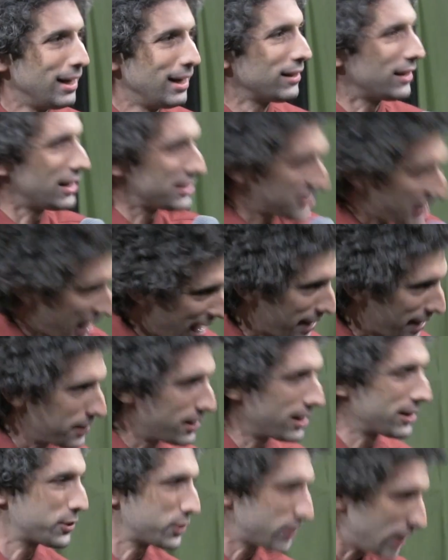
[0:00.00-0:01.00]
Let's end
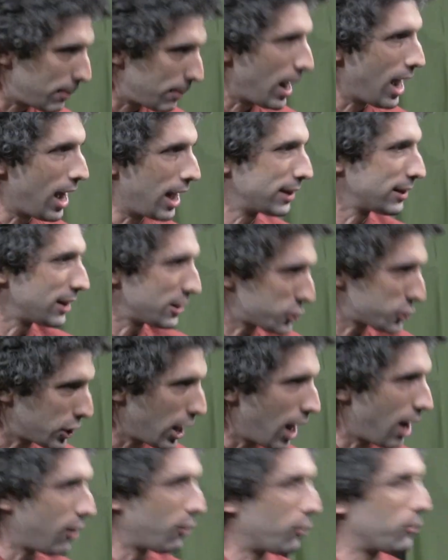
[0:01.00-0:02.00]
this, come on, let's
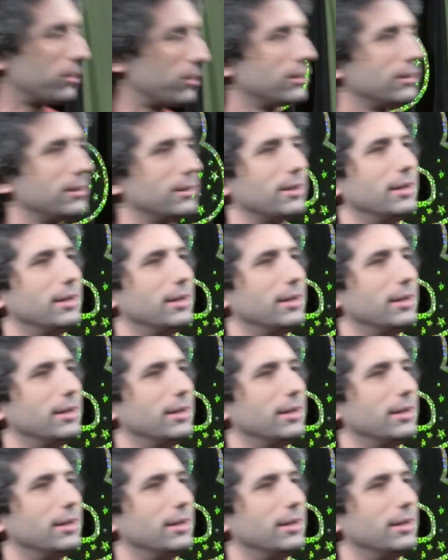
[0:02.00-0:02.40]
go.